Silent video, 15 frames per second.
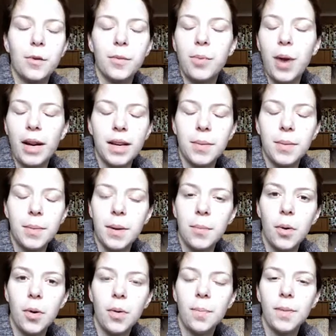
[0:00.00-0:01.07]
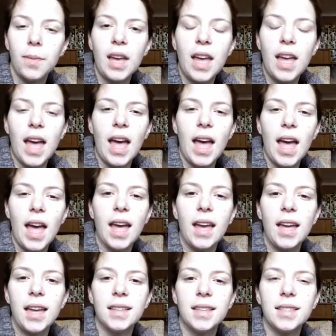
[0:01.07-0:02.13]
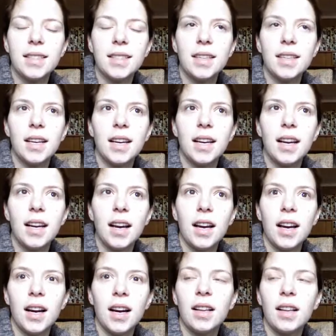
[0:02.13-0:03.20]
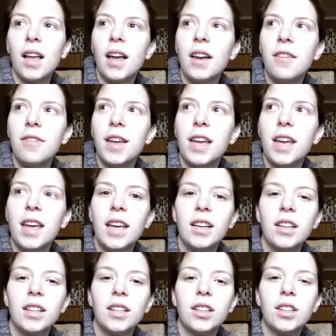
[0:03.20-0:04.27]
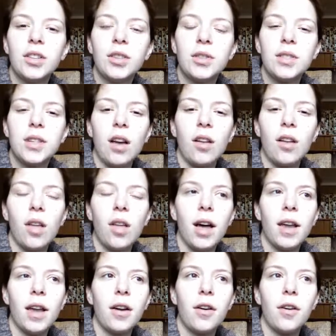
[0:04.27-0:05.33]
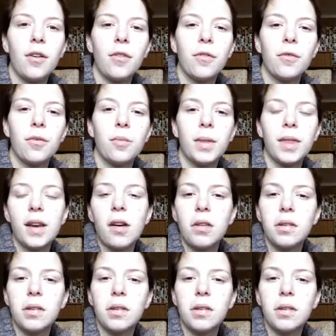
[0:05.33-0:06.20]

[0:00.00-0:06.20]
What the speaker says: pregnant people, and a lot of it includes a lot of what they call